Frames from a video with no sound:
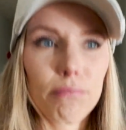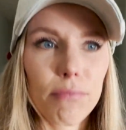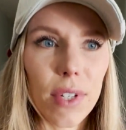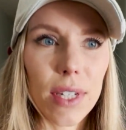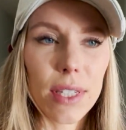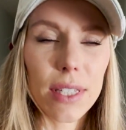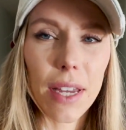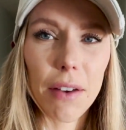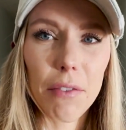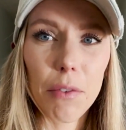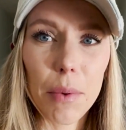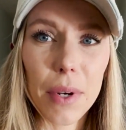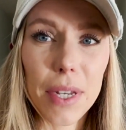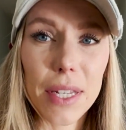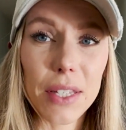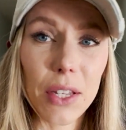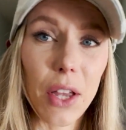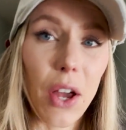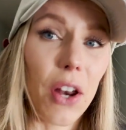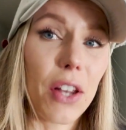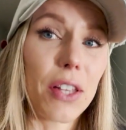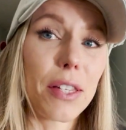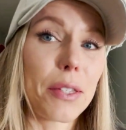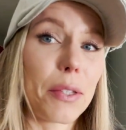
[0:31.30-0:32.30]
because everybody's
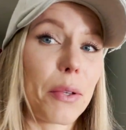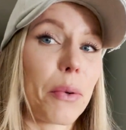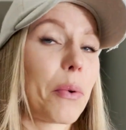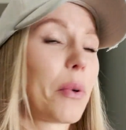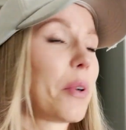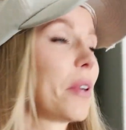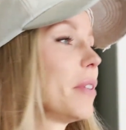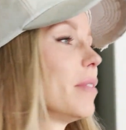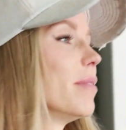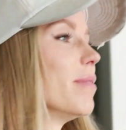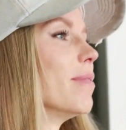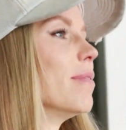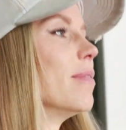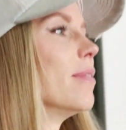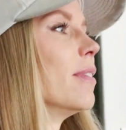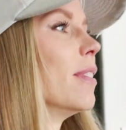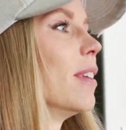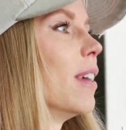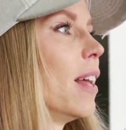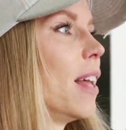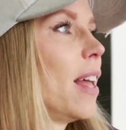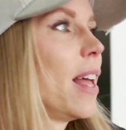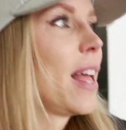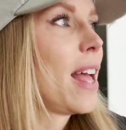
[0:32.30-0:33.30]
gone at school
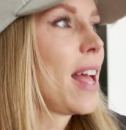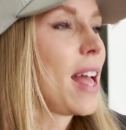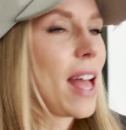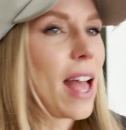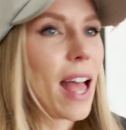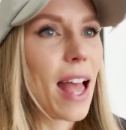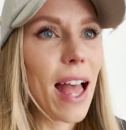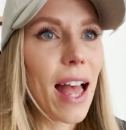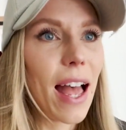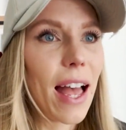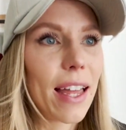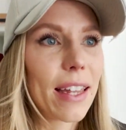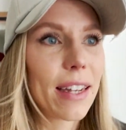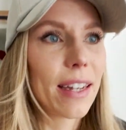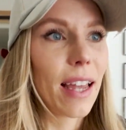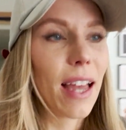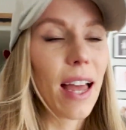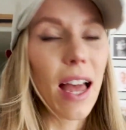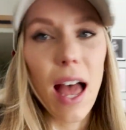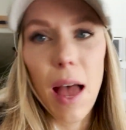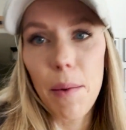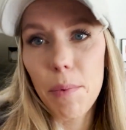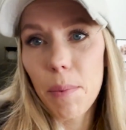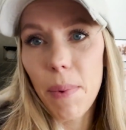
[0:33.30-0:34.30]
and
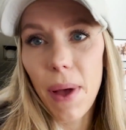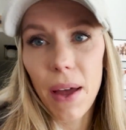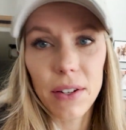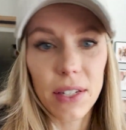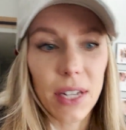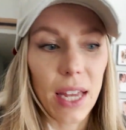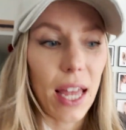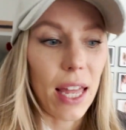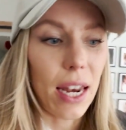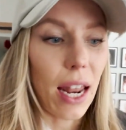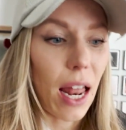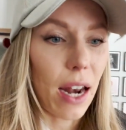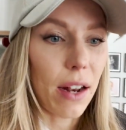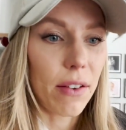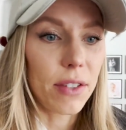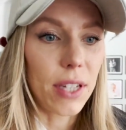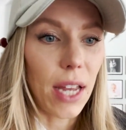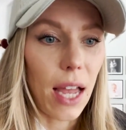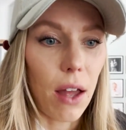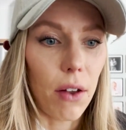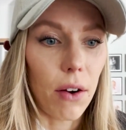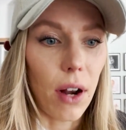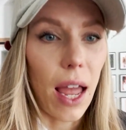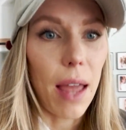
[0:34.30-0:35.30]
I'm about to head out of
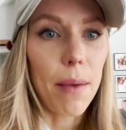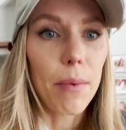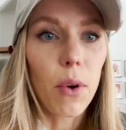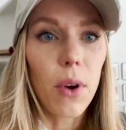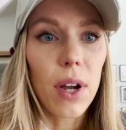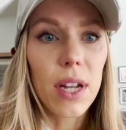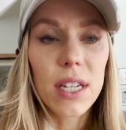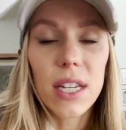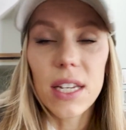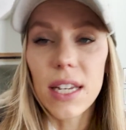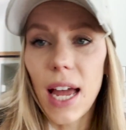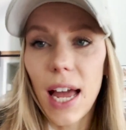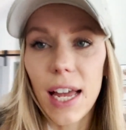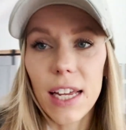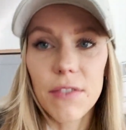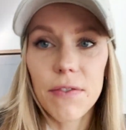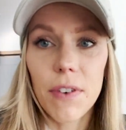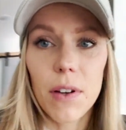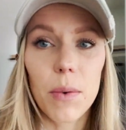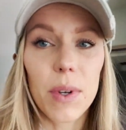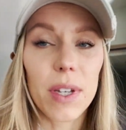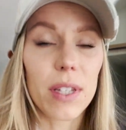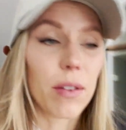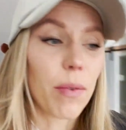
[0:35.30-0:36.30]
town. I'm going to
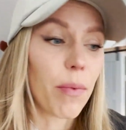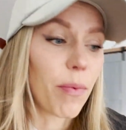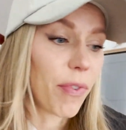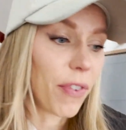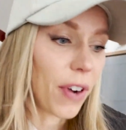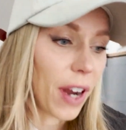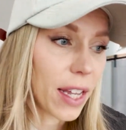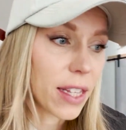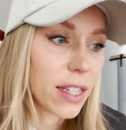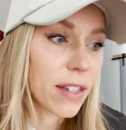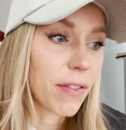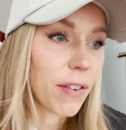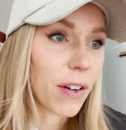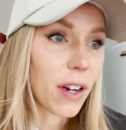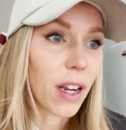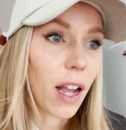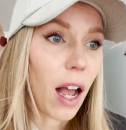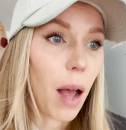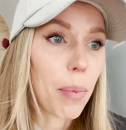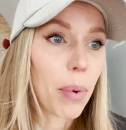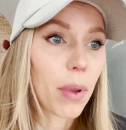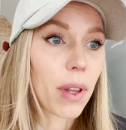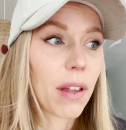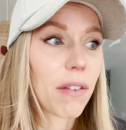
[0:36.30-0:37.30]
Nashville with some friends for a
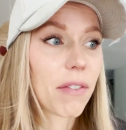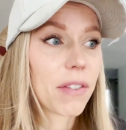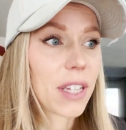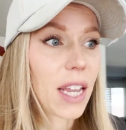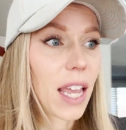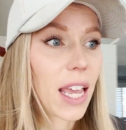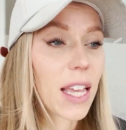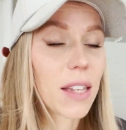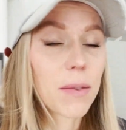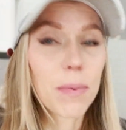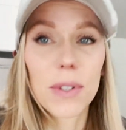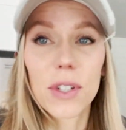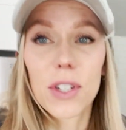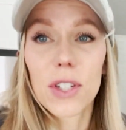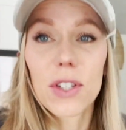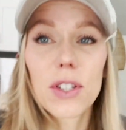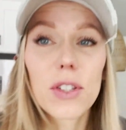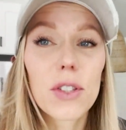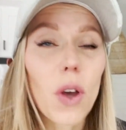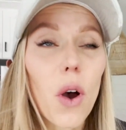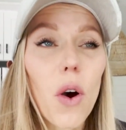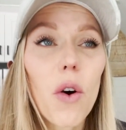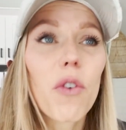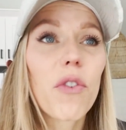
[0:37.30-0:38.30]
couple of days, which is
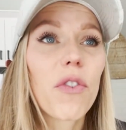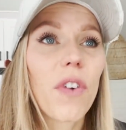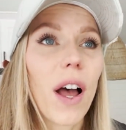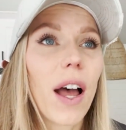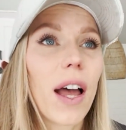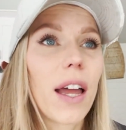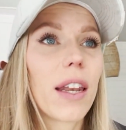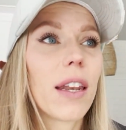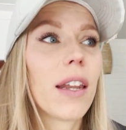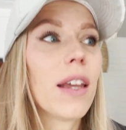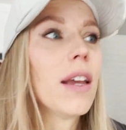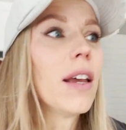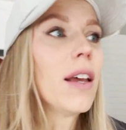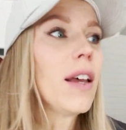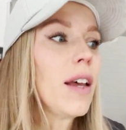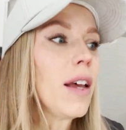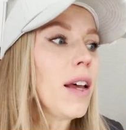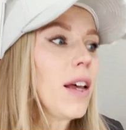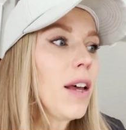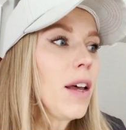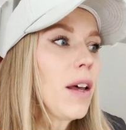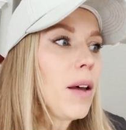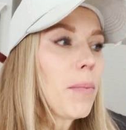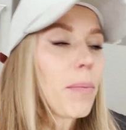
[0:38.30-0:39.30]
so fun,
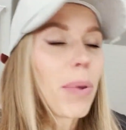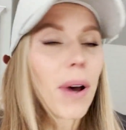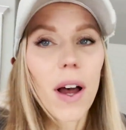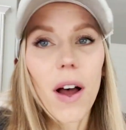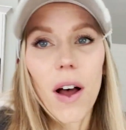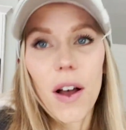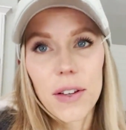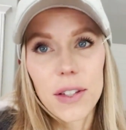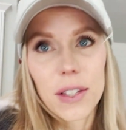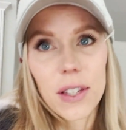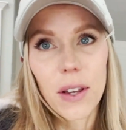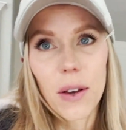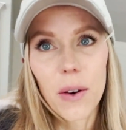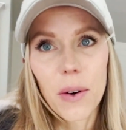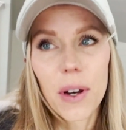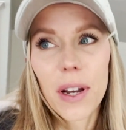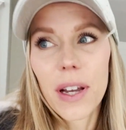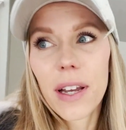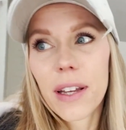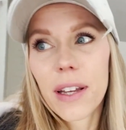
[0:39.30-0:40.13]
but also